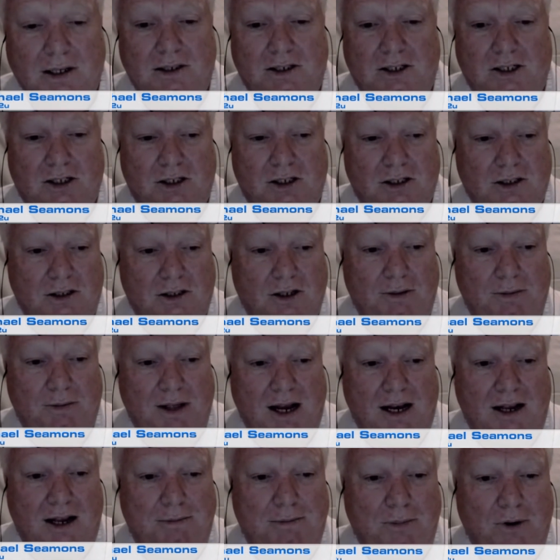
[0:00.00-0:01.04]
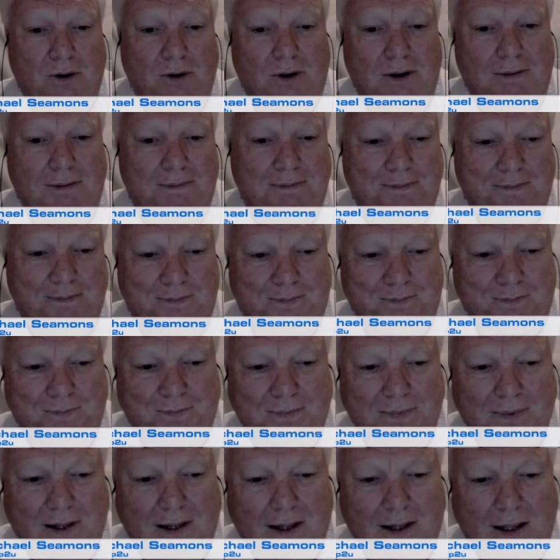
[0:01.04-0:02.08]
Just keep that in mind.
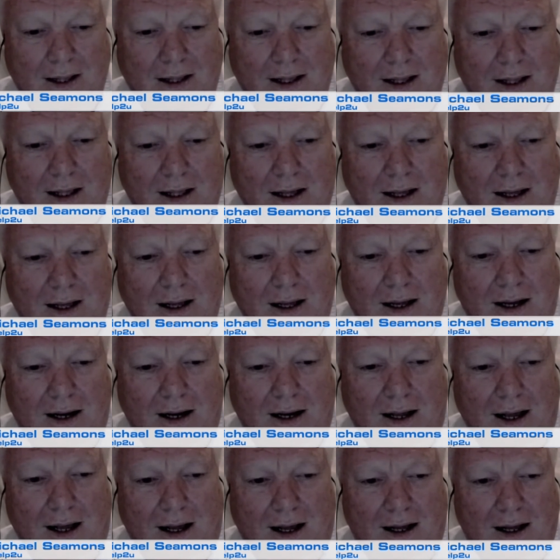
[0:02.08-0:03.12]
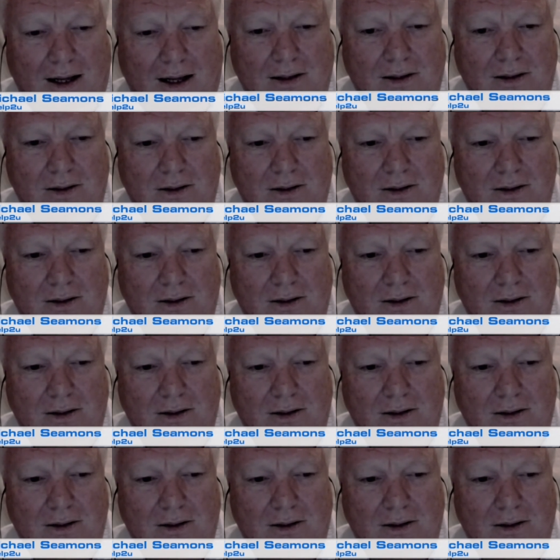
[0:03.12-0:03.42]
Now,